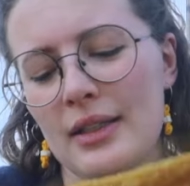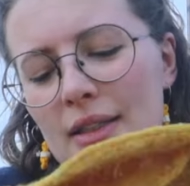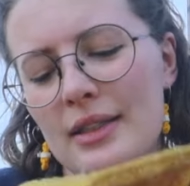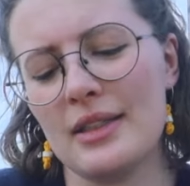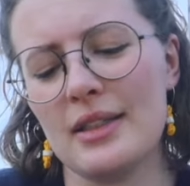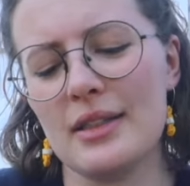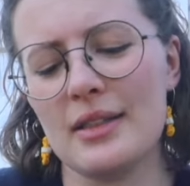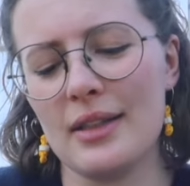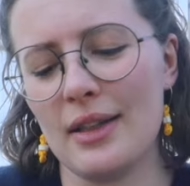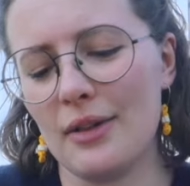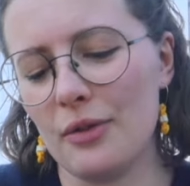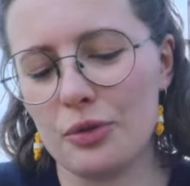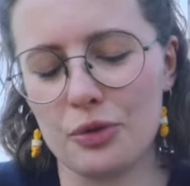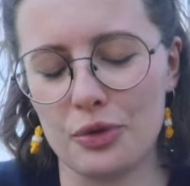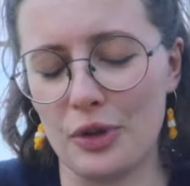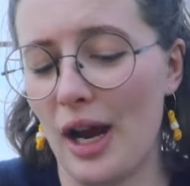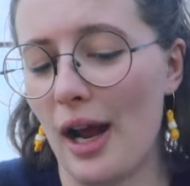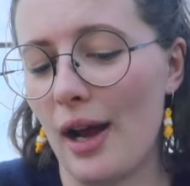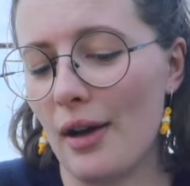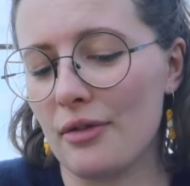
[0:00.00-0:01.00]
It's a
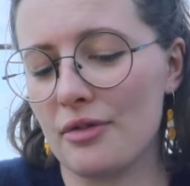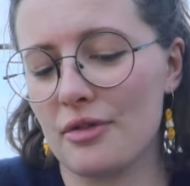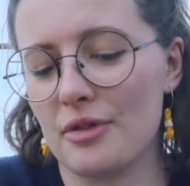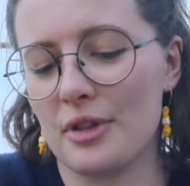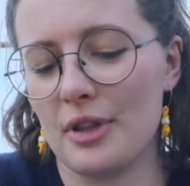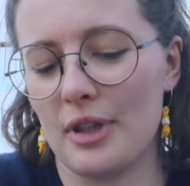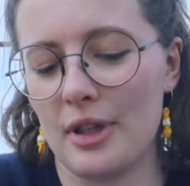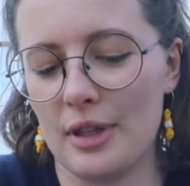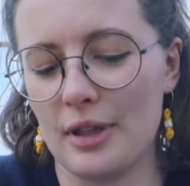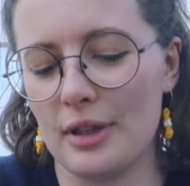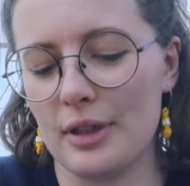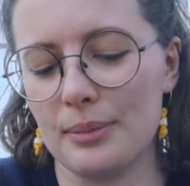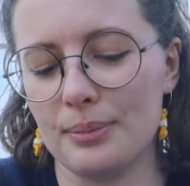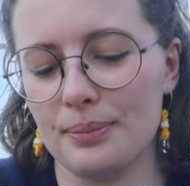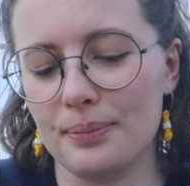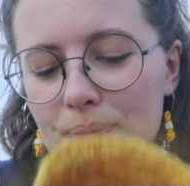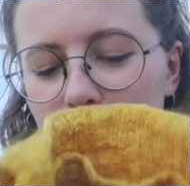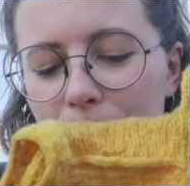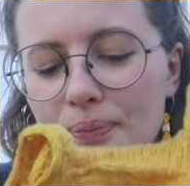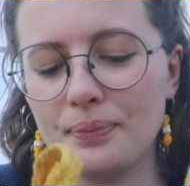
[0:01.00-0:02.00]
self-draft.
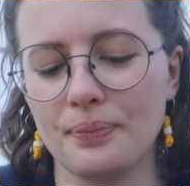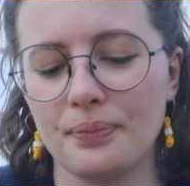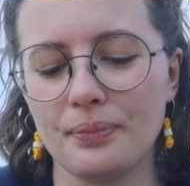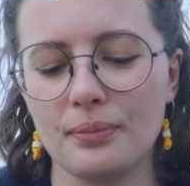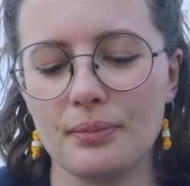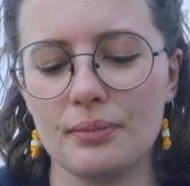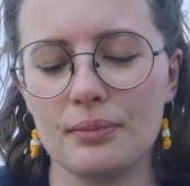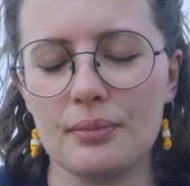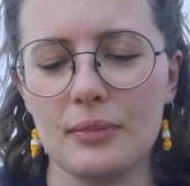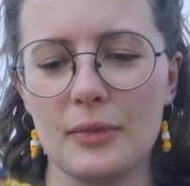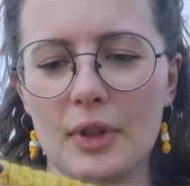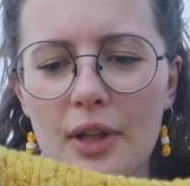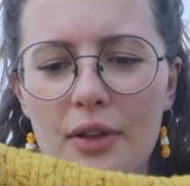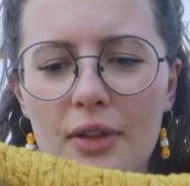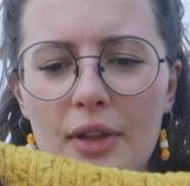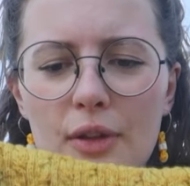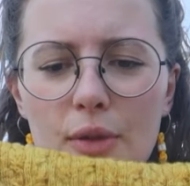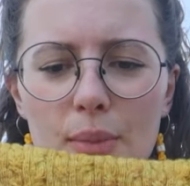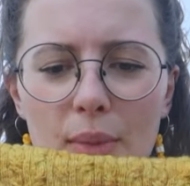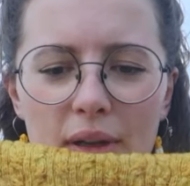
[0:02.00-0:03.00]
Um, I
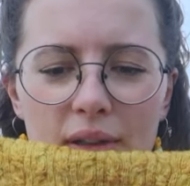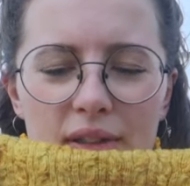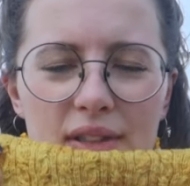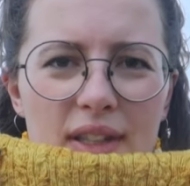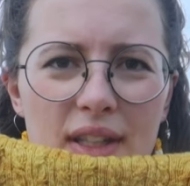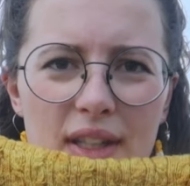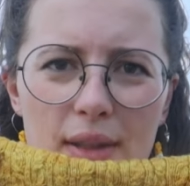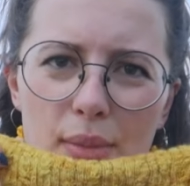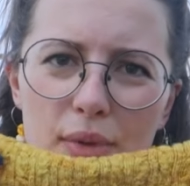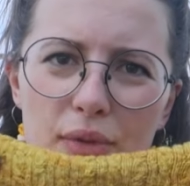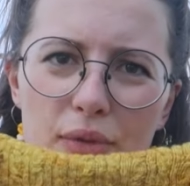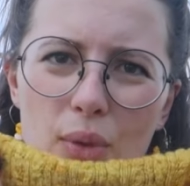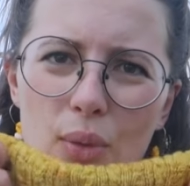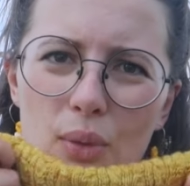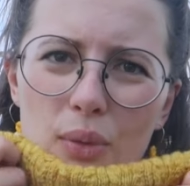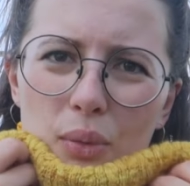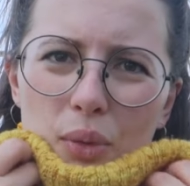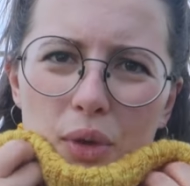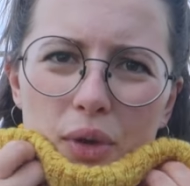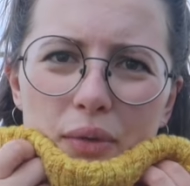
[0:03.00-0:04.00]
think you might have seen it
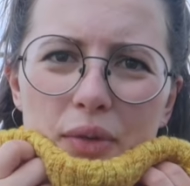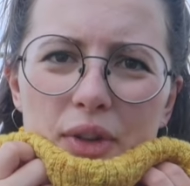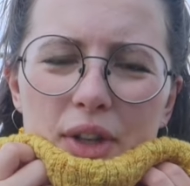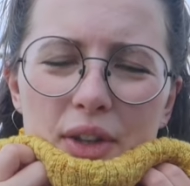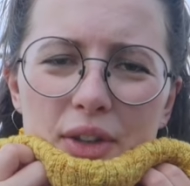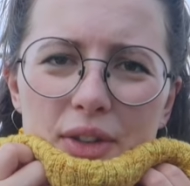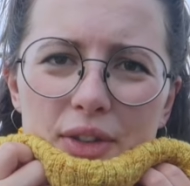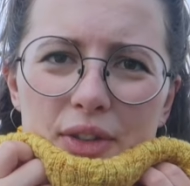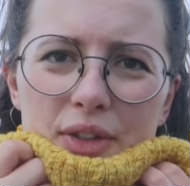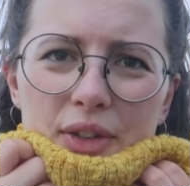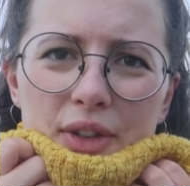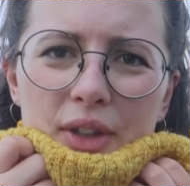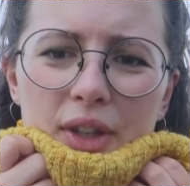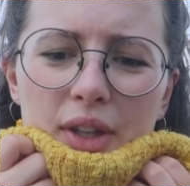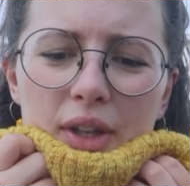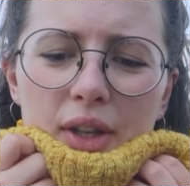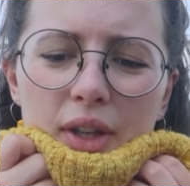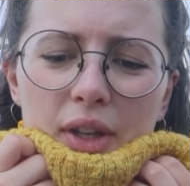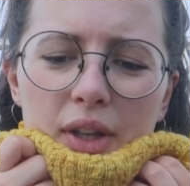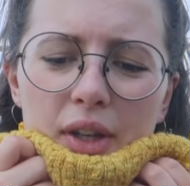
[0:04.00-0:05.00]
before in one of the others
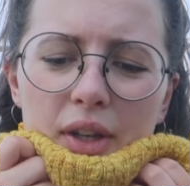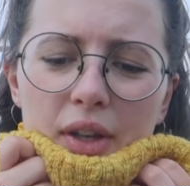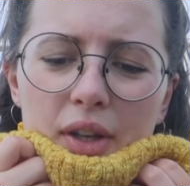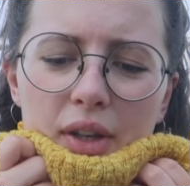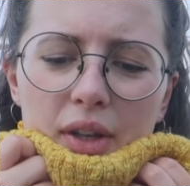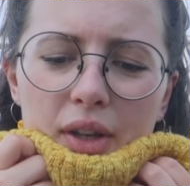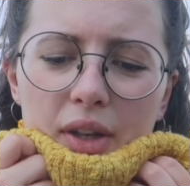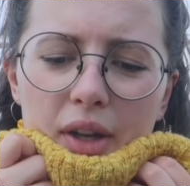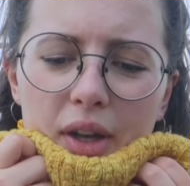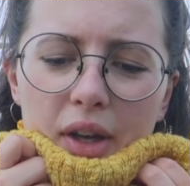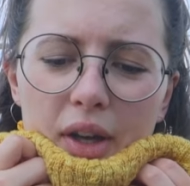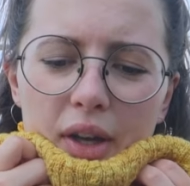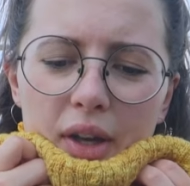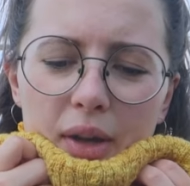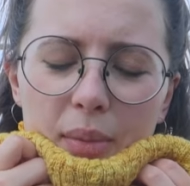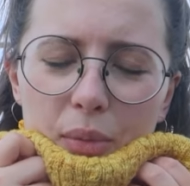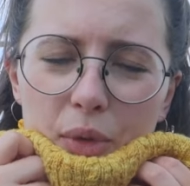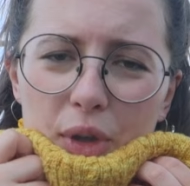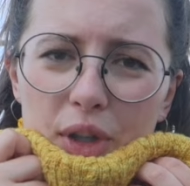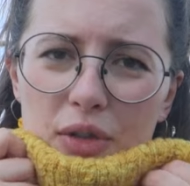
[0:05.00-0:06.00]

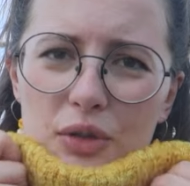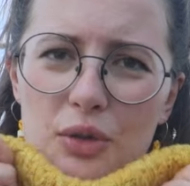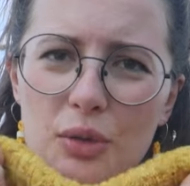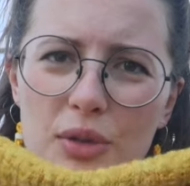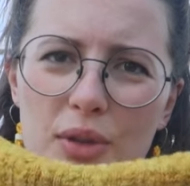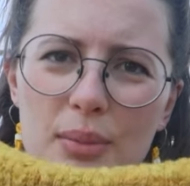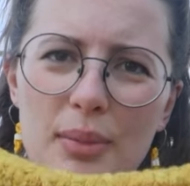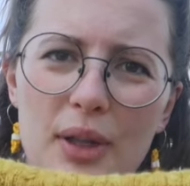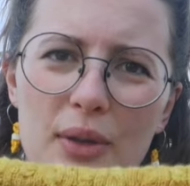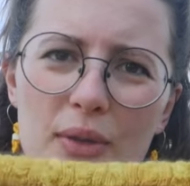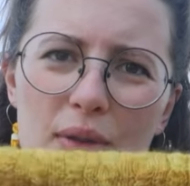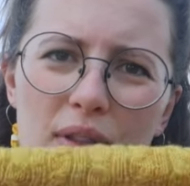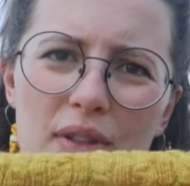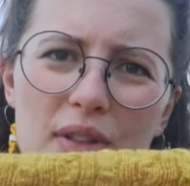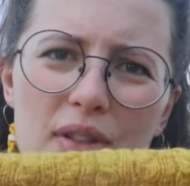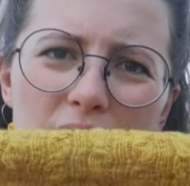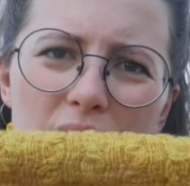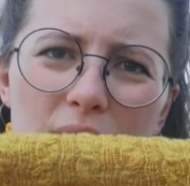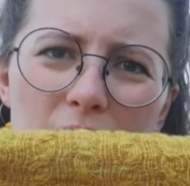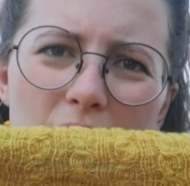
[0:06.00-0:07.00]
um, where I talked about it.
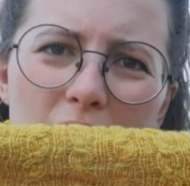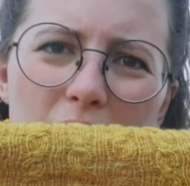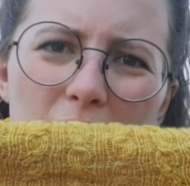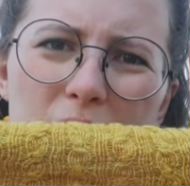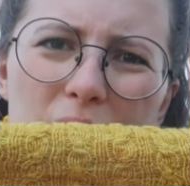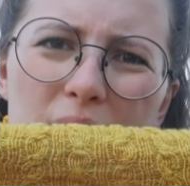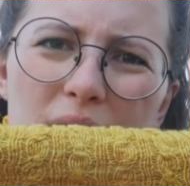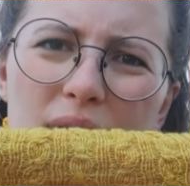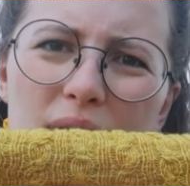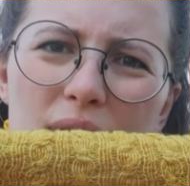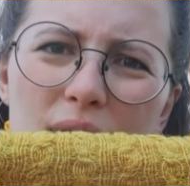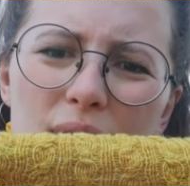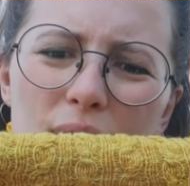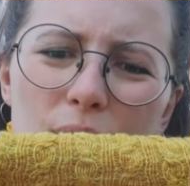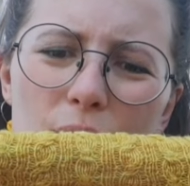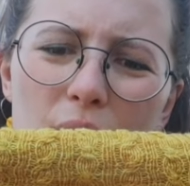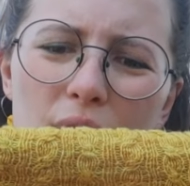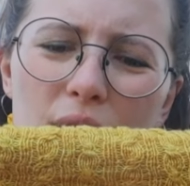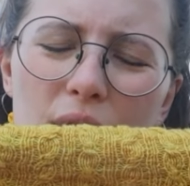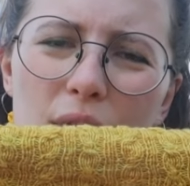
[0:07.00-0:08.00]
I've been
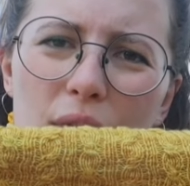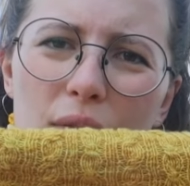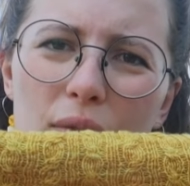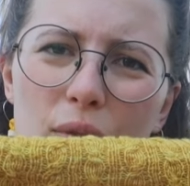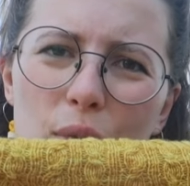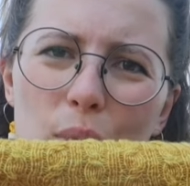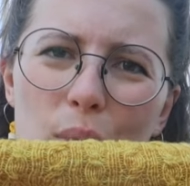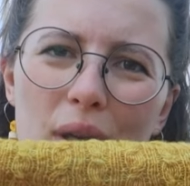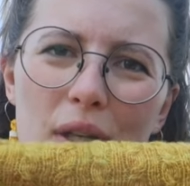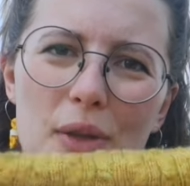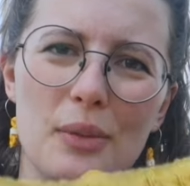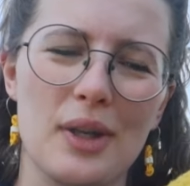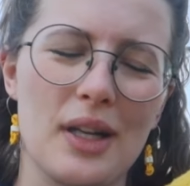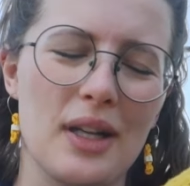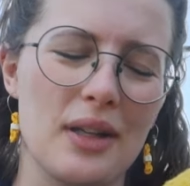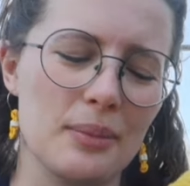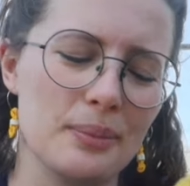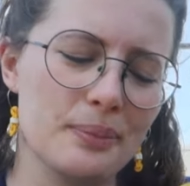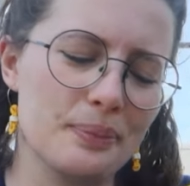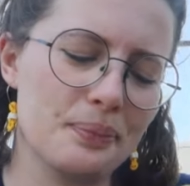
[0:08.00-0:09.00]
working on it for quite a
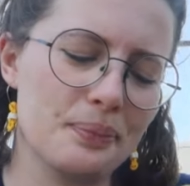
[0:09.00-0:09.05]
while.